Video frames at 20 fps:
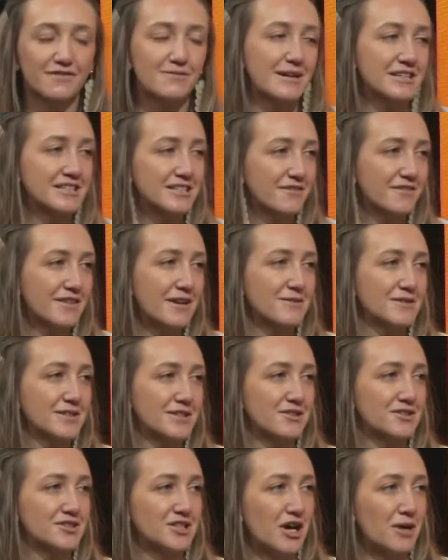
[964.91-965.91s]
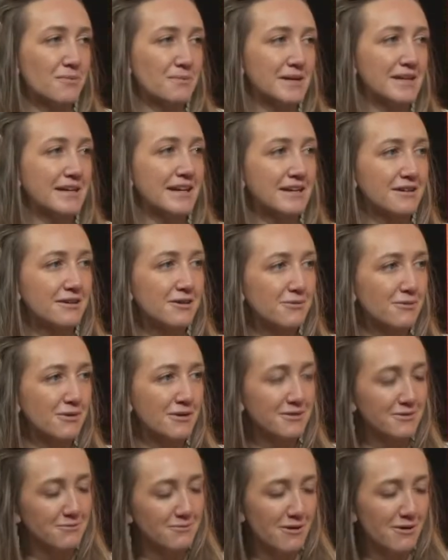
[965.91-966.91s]
Imagine if that was your job, being like, oh,
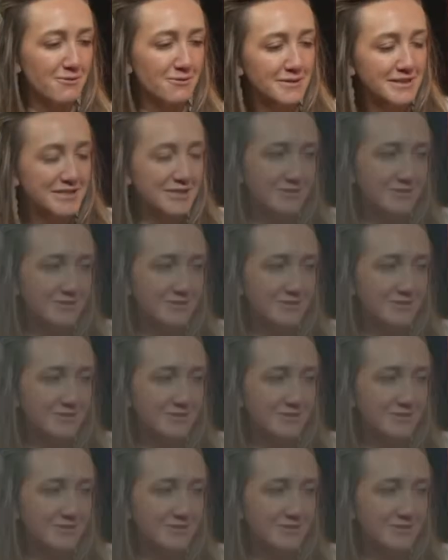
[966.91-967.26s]
what will we